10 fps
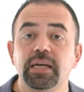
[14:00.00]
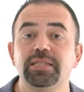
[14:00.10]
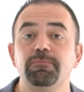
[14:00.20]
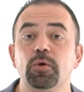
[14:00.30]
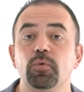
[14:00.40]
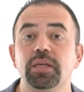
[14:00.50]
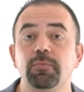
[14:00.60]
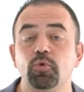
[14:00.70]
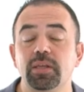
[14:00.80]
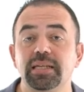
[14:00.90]
speak with him
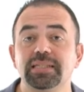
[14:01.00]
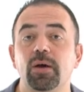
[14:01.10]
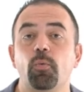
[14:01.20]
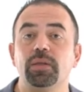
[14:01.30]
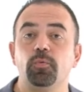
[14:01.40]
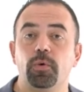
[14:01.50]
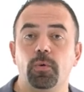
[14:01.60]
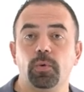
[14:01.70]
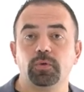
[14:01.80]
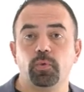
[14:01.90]
to understand
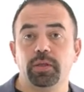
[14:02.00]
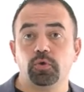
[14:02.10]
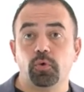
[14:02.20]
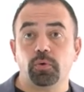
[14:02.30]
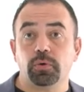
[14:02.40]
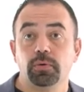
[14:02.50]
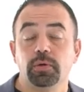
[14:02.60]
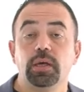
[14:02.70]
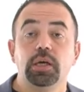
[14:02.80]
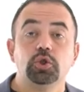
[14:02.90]
what went wrong.
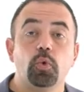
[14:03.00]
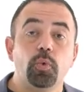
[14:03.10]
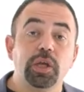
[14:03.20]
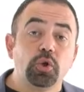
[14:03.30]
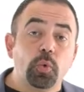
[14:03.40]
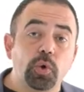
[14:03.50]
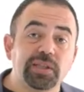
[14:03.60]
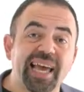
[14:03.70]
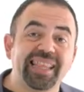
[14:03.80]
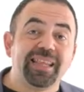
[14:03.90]
So we don't
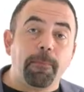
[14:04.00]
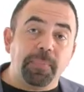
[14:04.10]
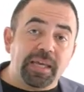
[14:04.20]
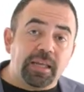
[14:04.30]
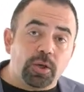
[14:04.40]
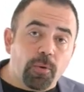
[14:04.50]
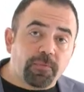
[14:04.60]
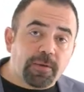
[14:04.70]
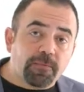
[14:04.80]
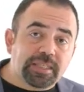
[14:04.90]
want at the beginning of
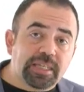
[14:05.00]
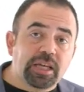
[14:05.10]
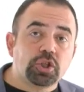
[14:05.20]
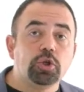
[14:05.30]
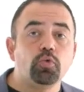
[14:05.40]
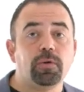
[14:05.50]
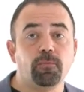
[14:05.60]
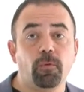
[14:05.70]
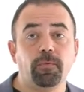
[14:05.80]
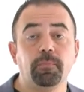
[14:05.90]
the investigation to
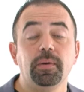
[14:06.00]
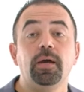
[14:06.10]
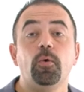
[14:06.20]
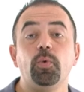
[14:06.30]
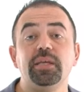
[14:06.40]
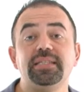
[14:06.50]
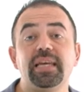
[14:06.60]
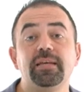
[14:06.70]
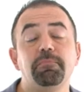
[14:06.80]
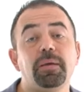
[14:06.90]
involve him. We
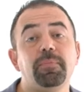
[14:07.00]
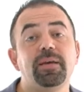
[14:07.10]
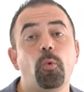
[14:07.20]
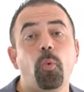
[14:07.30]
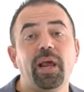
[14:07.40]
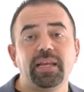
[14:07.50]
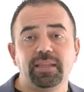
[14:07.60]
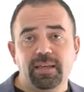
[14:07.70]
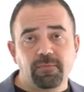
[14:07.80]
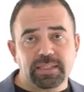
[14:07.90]
say maybe well in
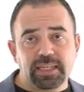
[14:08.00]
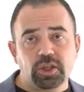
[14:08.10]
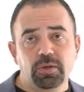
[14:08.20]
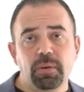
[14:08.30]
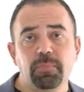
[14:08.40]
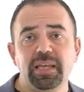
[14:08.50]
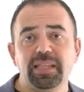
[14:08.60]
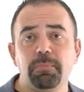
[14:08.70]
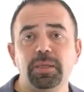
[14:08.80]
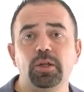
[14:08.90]
the investigation, maybe in
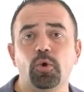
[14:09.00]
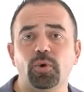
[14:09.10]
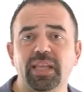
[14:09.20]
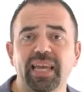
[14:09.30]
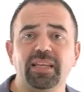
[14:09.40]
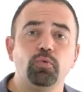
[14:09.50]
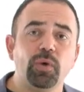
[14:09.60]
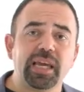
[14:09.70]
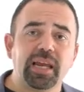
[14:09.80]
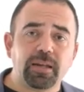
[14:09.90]
the middle or the end, we
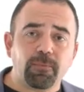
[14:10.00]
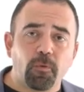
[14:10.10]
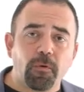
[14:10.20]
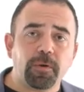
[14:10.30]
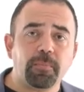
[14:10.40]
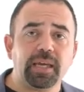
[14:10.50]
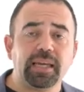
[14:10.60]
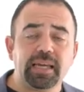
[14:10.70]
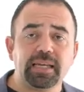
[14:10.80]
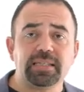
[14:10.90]
can involve him
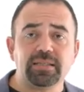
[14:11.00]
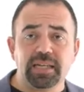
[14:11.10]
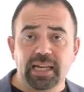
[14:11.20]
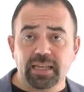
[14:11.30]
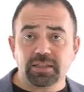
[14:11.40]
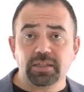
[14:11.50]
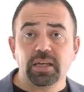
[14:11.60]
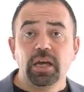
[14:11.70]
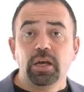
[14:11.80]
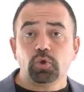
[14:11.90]
in cases related
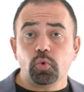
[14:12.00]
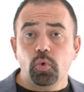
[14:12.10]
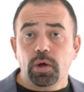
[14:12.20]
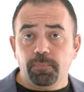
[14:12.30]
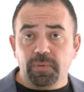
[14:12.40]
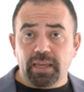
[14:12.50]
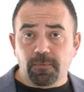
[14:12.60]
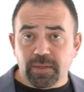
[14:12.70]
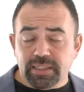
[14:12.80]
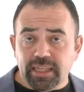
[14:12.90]
to the
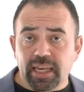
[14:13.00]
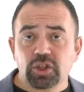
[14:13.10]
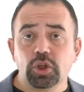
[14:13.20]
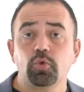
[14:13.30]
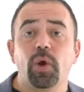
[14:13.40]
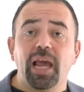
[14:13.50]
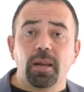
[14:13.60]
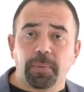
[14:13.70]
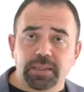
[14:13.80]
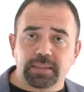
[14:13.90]
investigation to
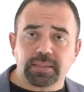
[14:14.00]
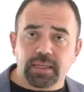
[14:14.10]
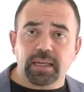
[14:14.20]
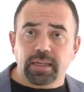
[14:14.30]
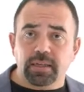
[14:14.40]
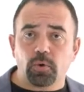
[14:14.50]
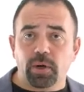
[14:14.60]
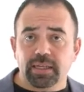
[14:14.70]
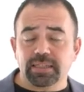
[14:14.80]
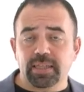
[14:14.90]
help us in
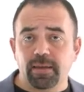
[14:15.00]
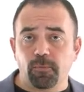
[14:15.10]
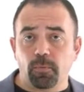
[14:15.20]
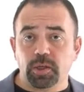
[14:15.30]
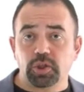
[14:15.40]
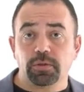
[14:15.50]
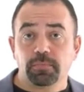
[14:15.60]
collecting the information,